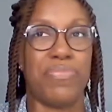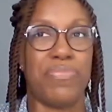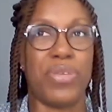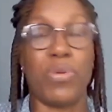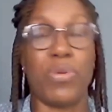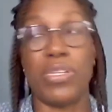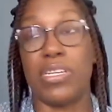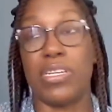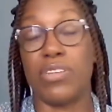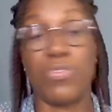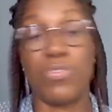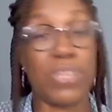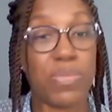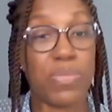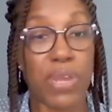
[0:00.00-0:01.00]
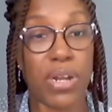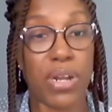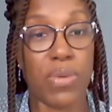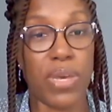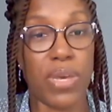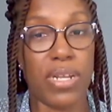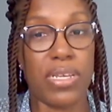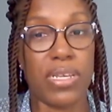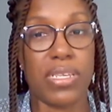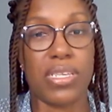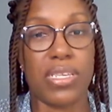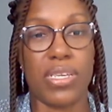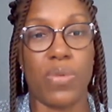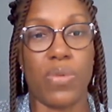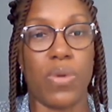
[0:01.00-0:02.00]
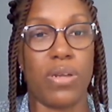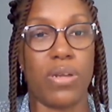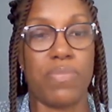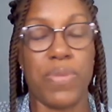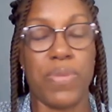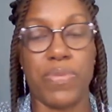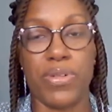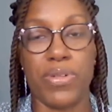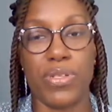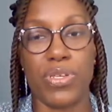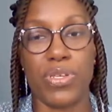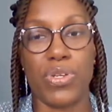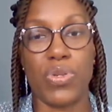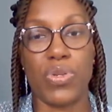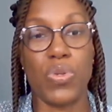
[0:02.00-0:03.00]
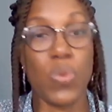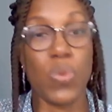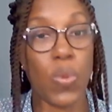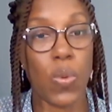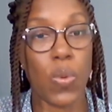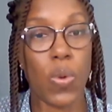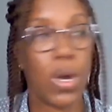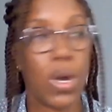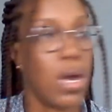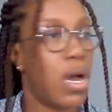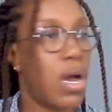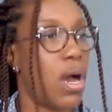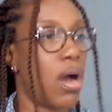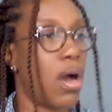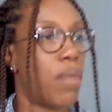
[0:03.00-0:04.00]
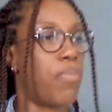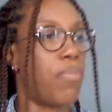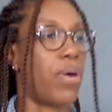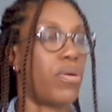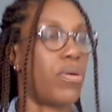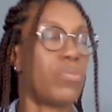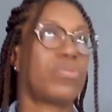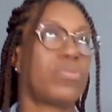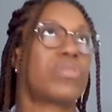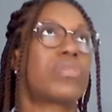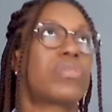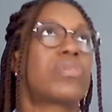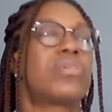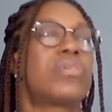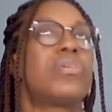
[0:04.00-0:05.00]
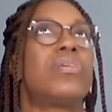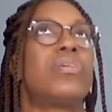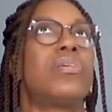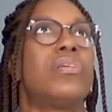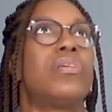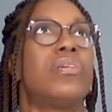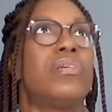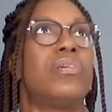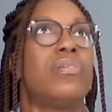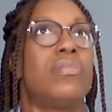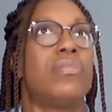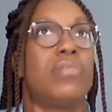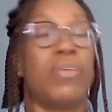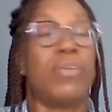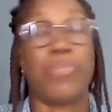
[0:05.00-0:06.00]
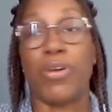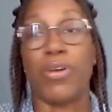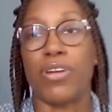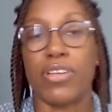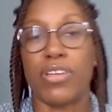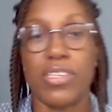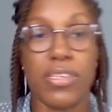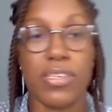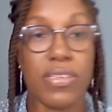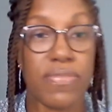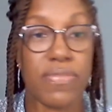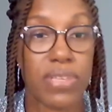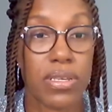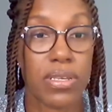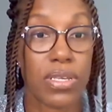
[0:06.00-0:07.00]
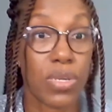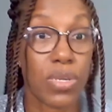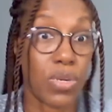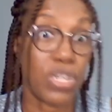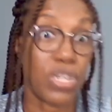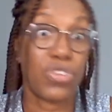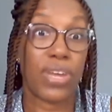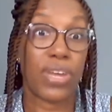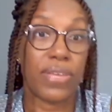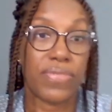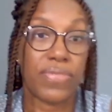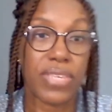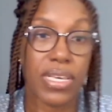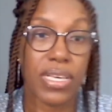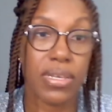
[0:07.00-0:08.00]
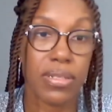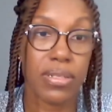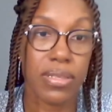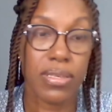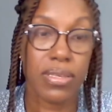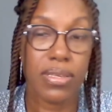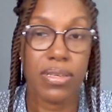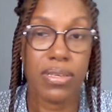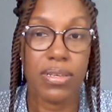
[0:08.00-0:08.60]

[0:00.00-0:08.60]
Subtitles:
You want to increase brand awareness. You want people to know about your products, your services. You want to drive sales.